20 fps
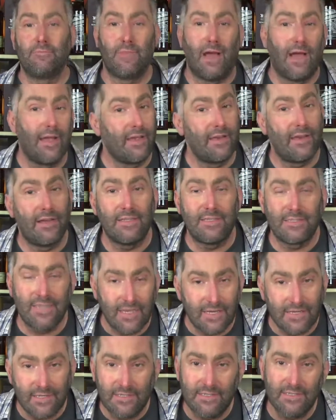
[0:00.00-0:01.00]
I cannot
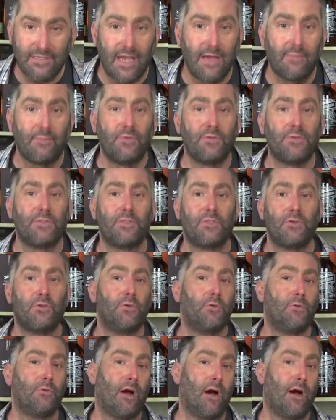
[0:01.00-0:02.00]
send samples
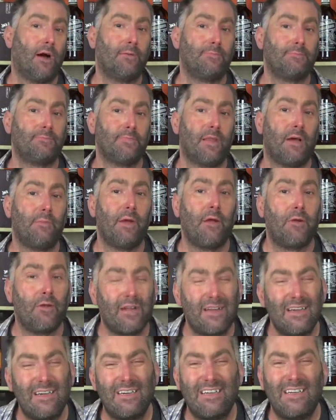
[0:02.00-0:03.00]
to um,
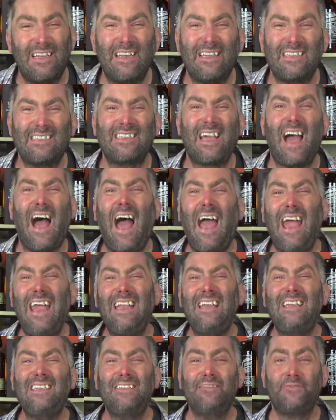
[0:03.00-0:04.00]
America, and it's
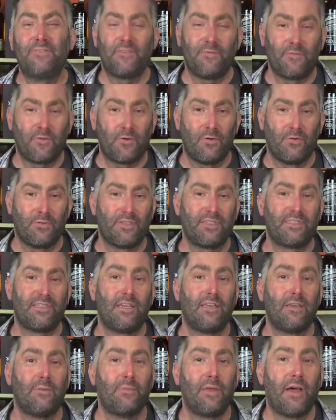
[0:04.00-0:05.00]
kind of difficult to
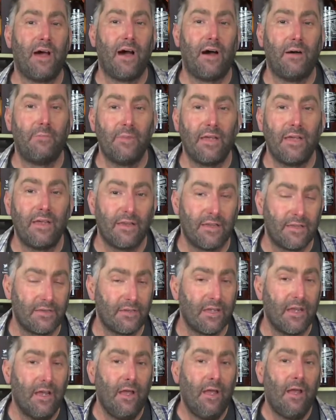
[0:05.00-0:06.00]
send them to um,
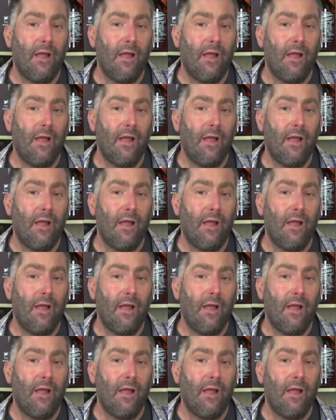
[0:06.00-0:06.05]
England